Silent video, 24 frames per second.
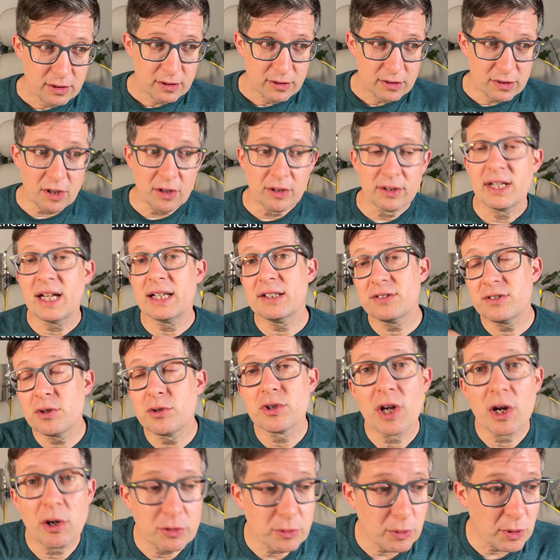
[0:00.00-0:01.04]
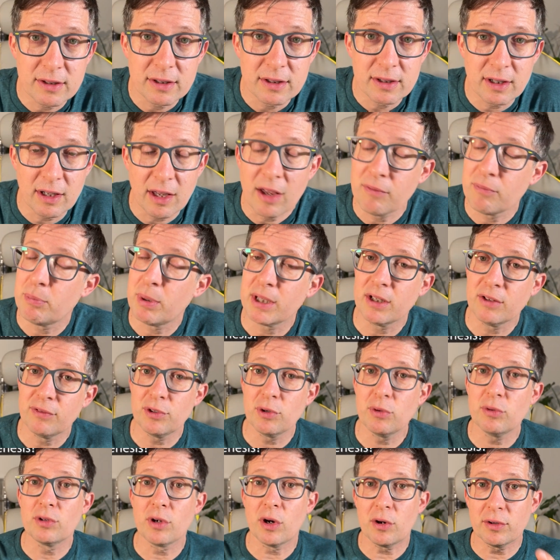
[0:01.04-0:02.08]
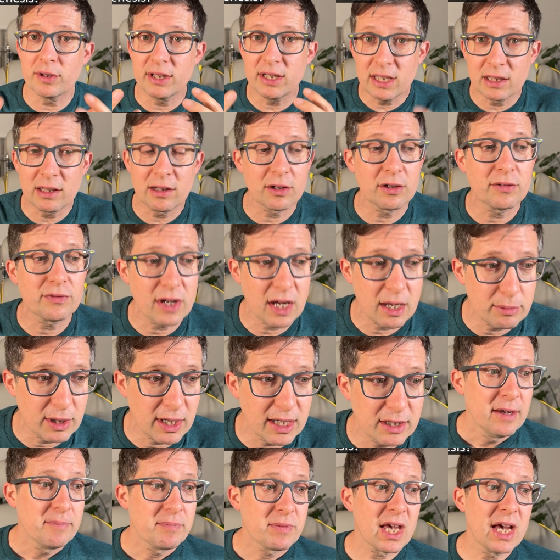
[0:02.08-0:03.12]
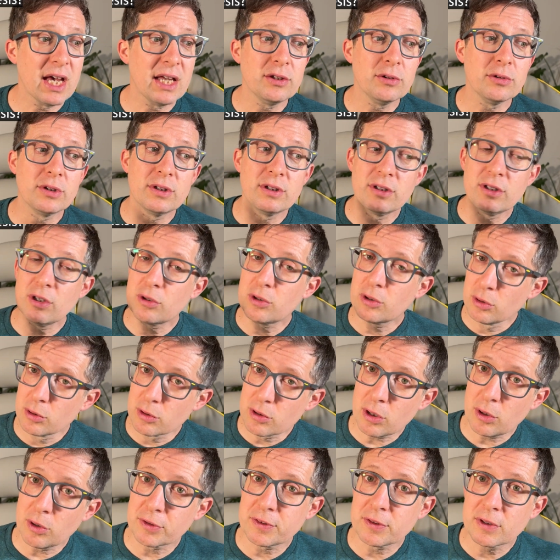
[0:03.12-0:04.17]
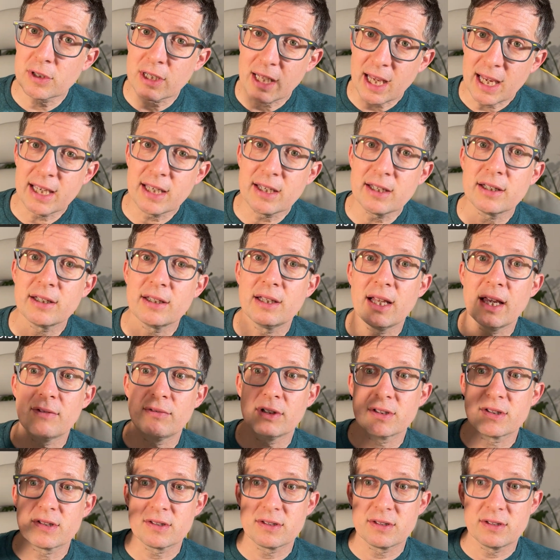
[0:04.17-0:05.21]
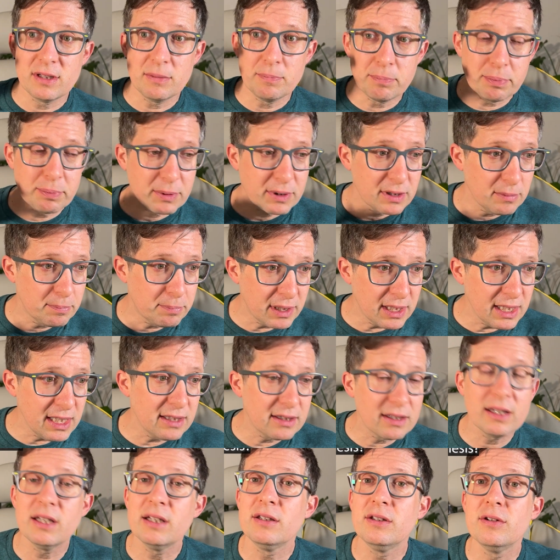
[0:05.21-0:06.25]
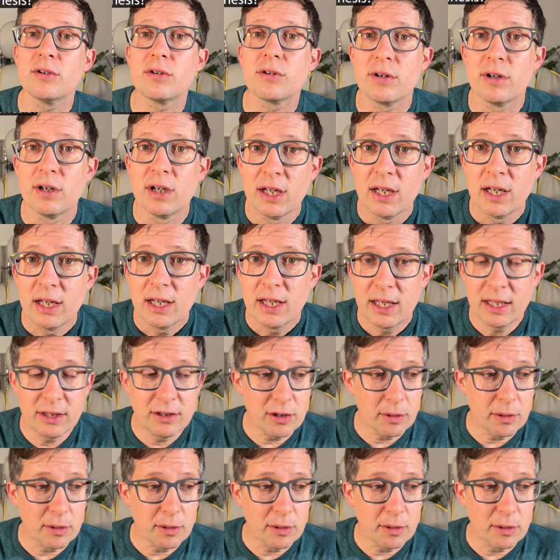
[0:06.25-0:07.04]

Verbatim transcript: So that is usually how it works. Uh, uh, but if you don't eat a lot of carbohydrates and you, your glucose and glycan levels de deplete in your in your